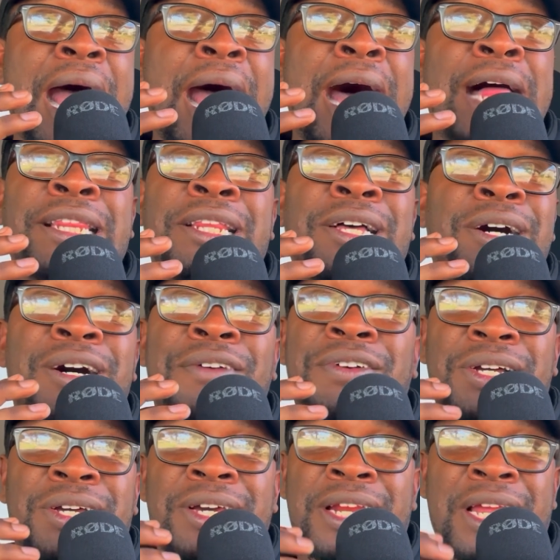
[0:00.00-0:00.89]
I love
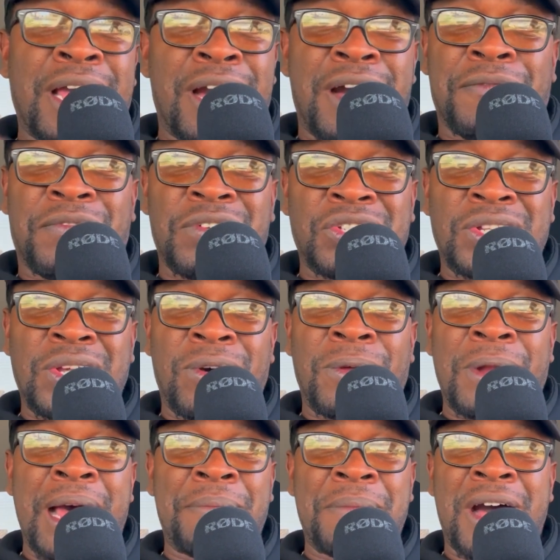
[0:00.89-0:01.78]
a good comfort
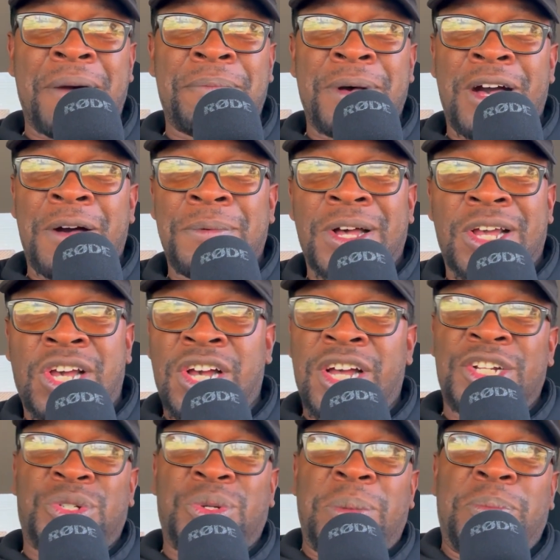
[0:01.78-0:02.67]
zone. I'm a
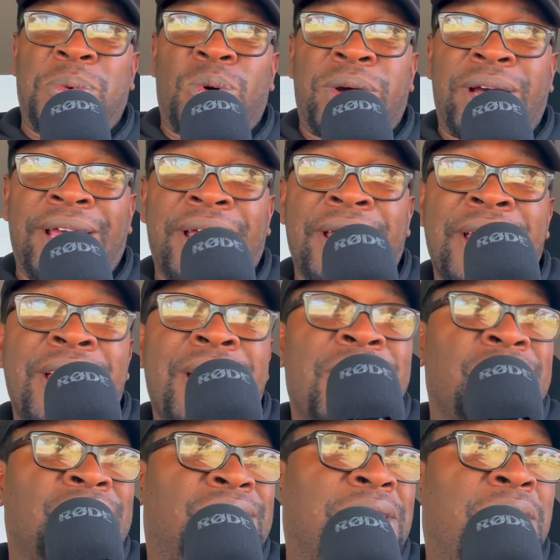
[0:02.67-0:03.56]
country boy,
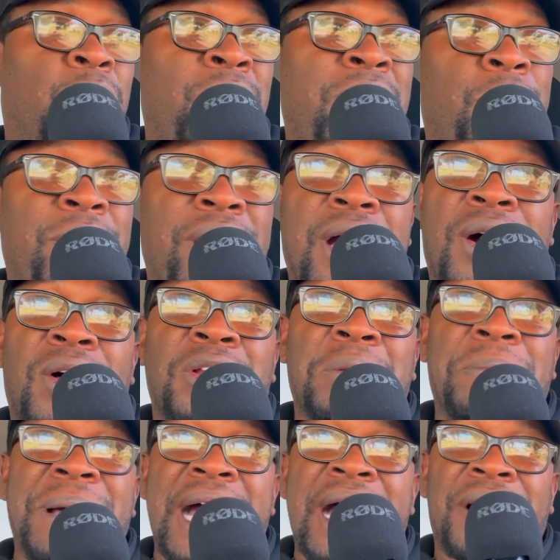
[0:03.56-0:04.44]
so we all
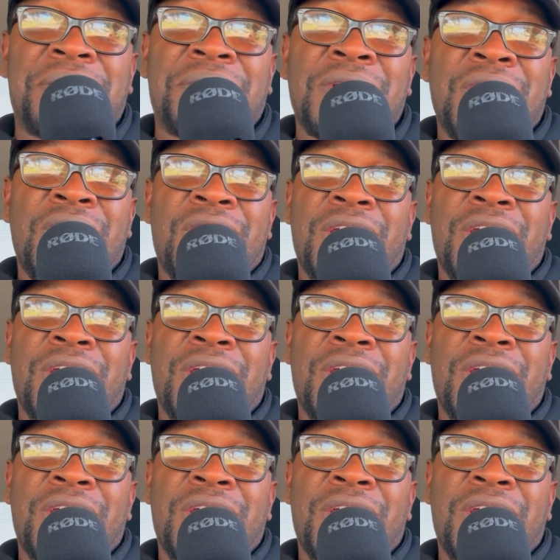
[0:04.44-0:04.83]
about.